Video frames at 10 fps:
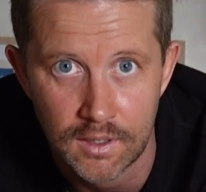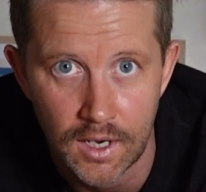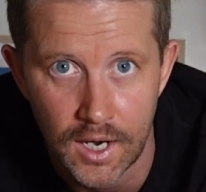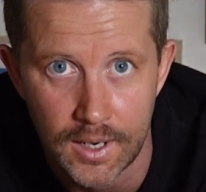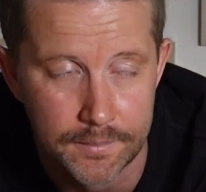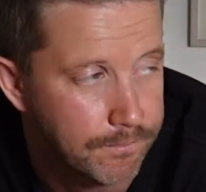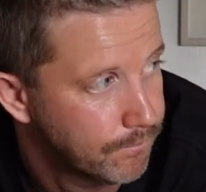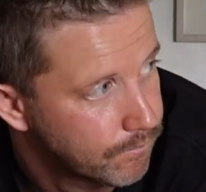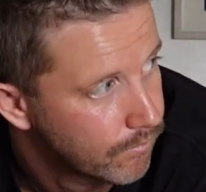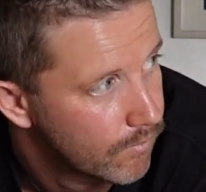
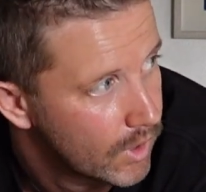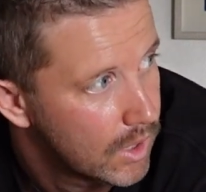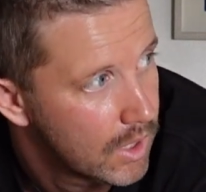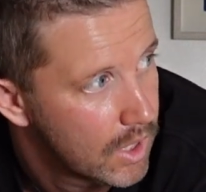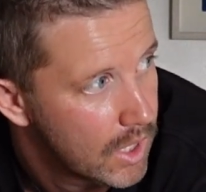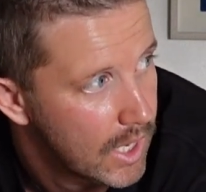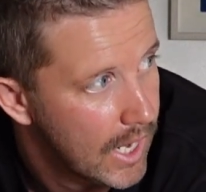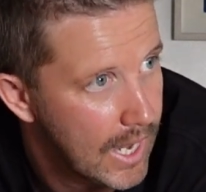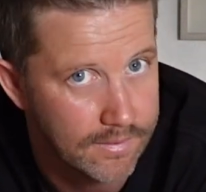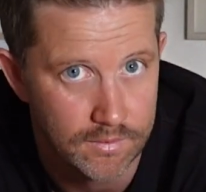
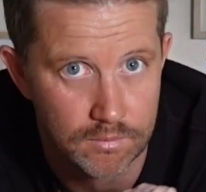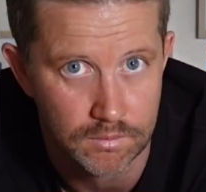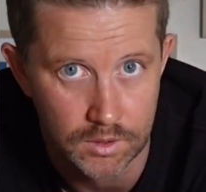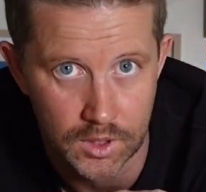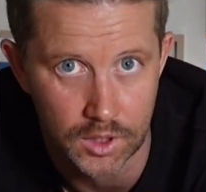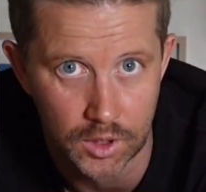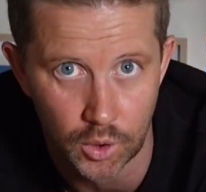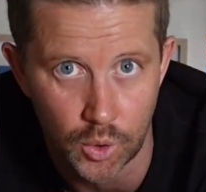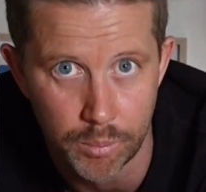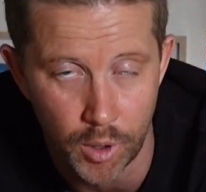at the
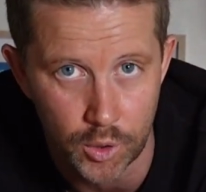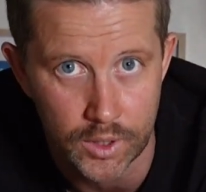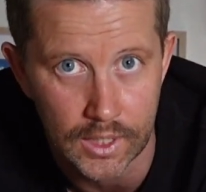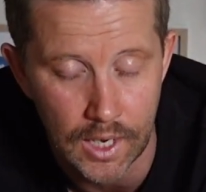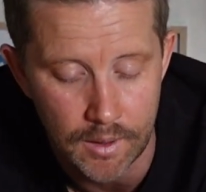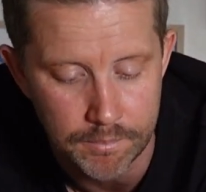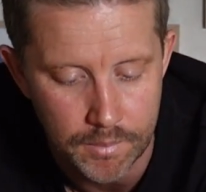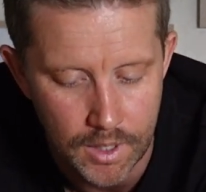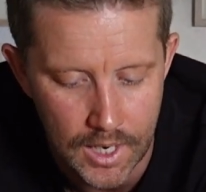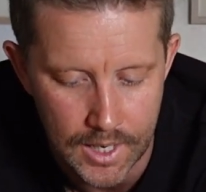local pottery club.
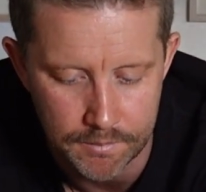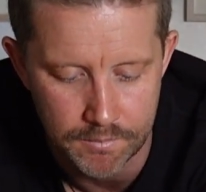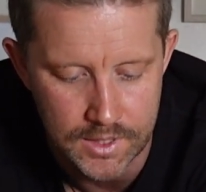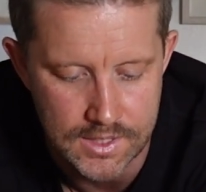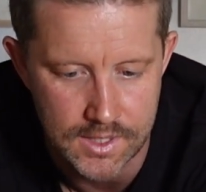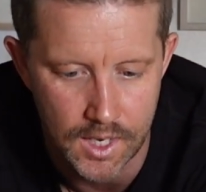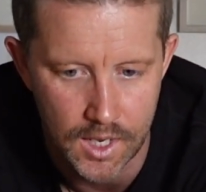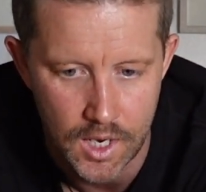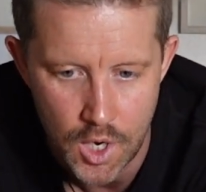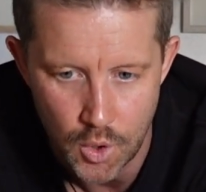These
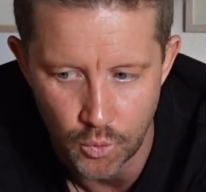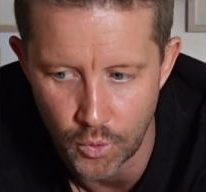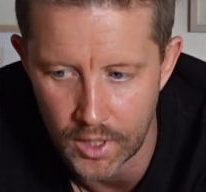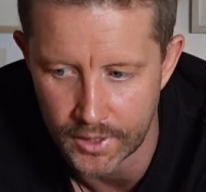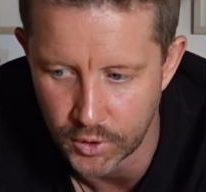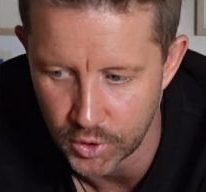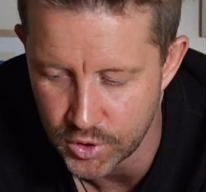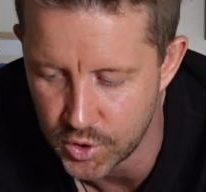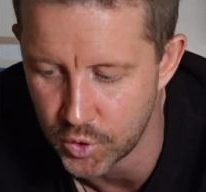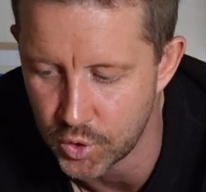are really good
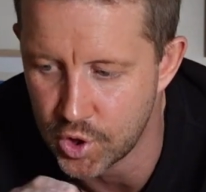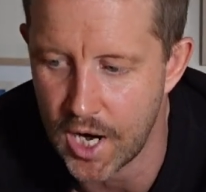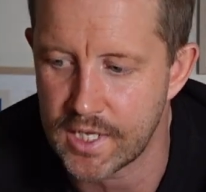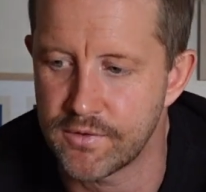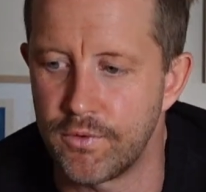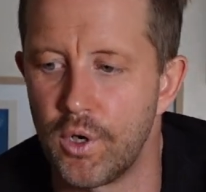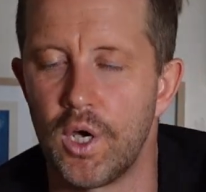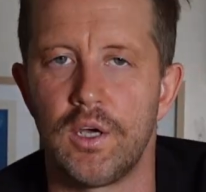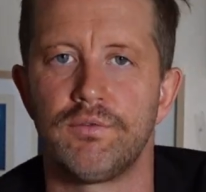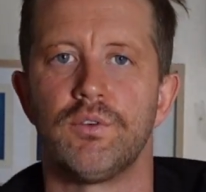to
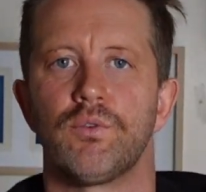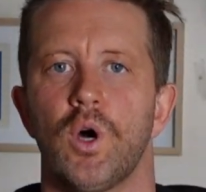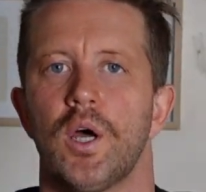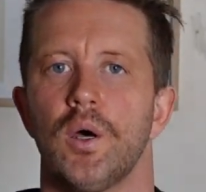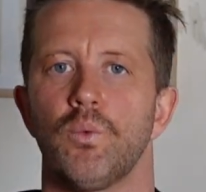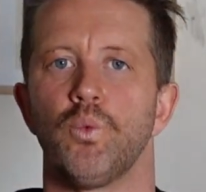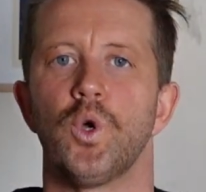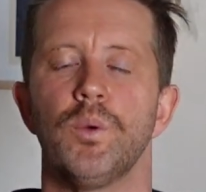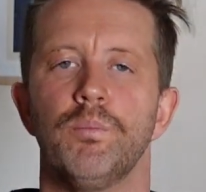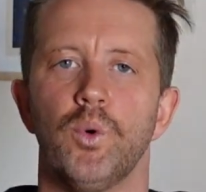transfer if you've got a
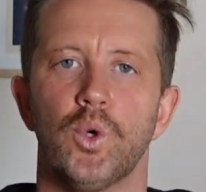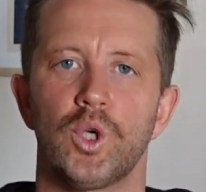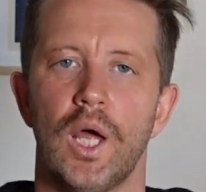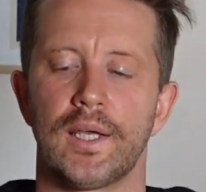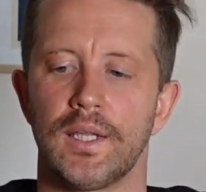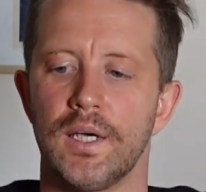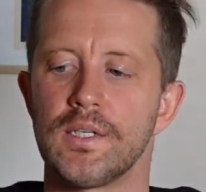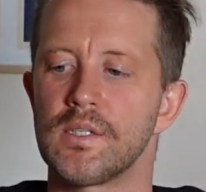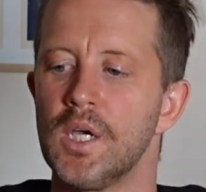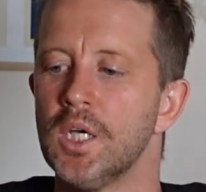wooden board like
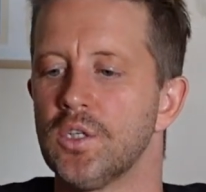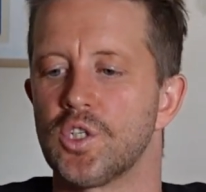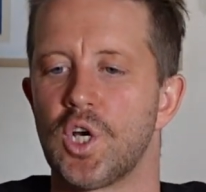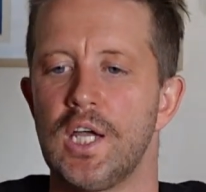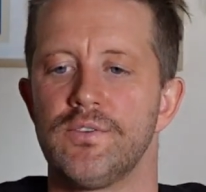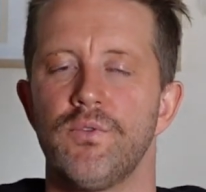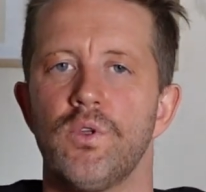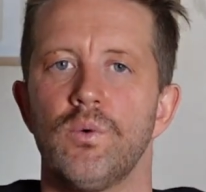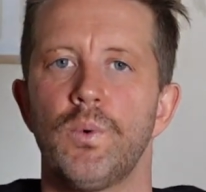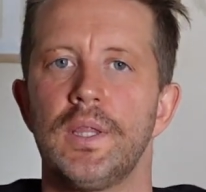this, to transfer
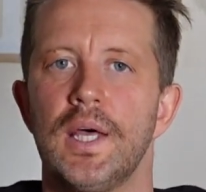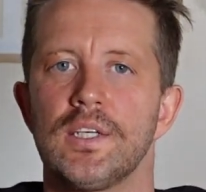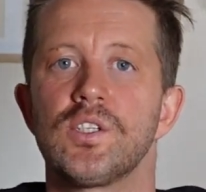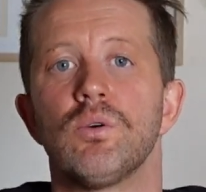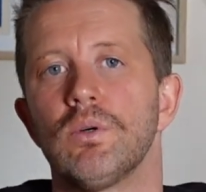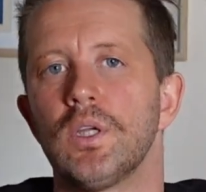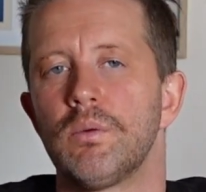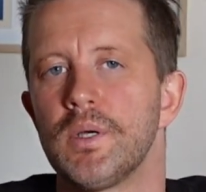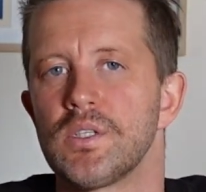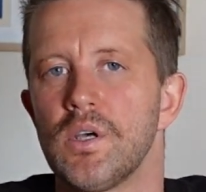them when they're still a little
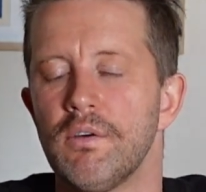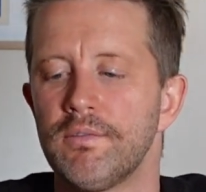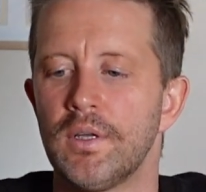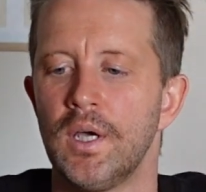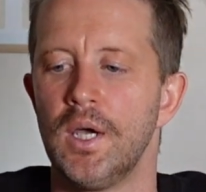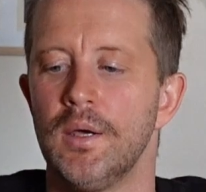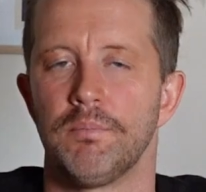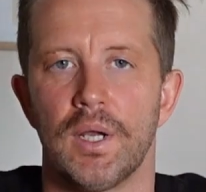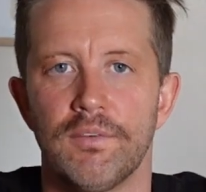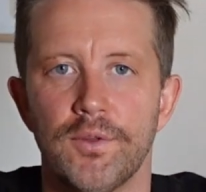bit soft.
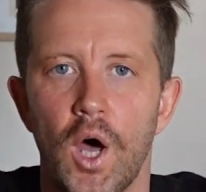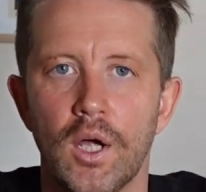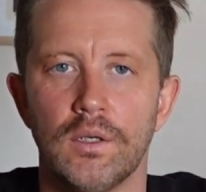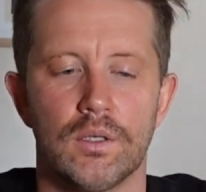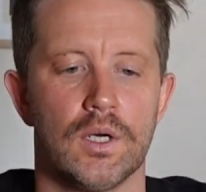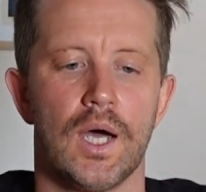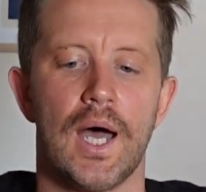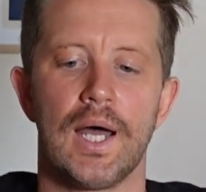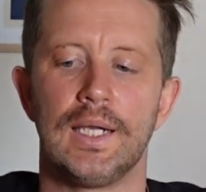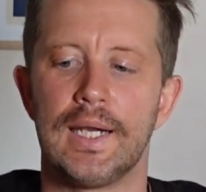But if not,
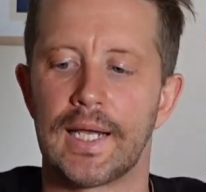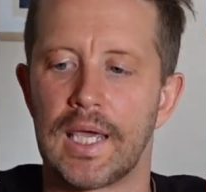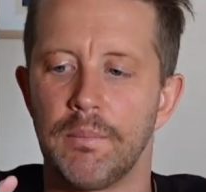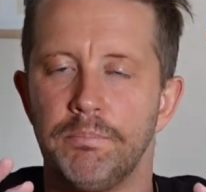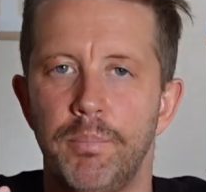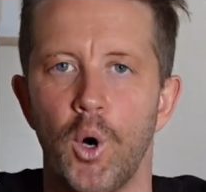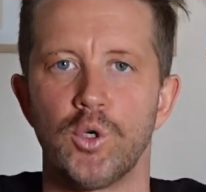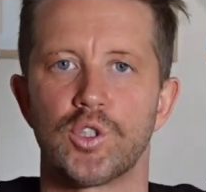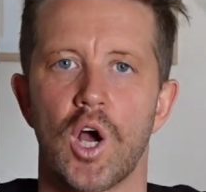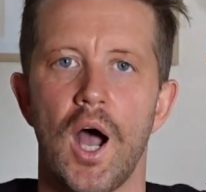let it get bone
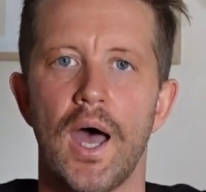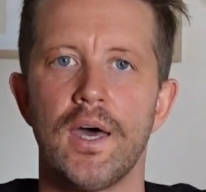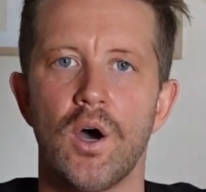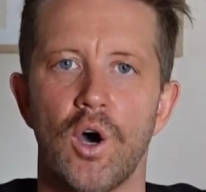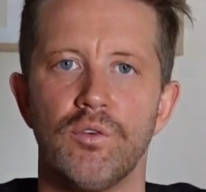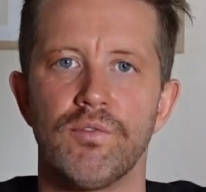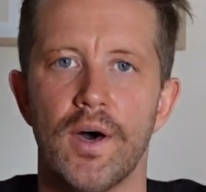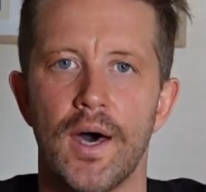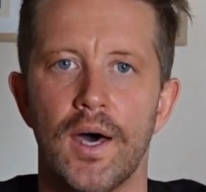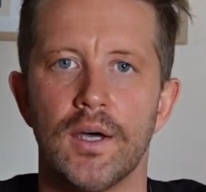dry
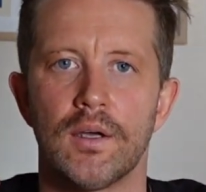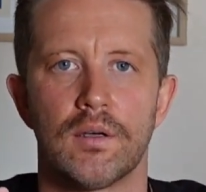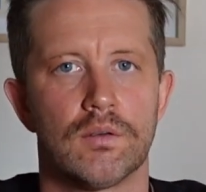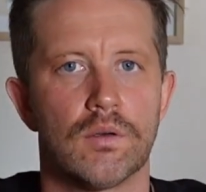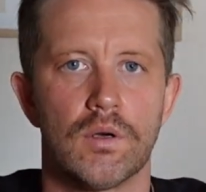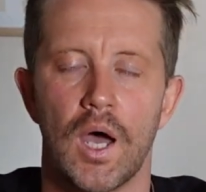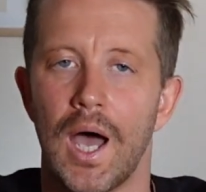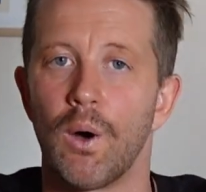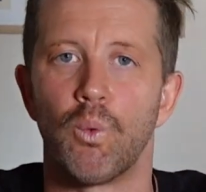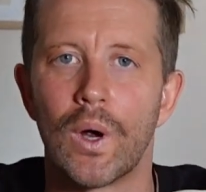over
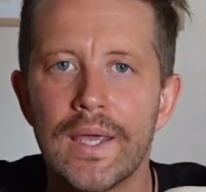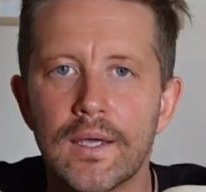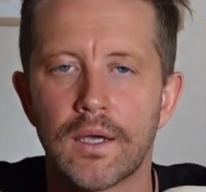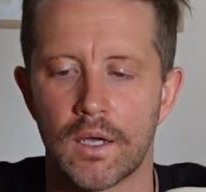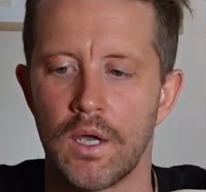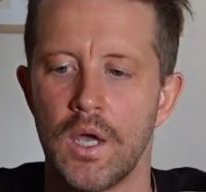a week.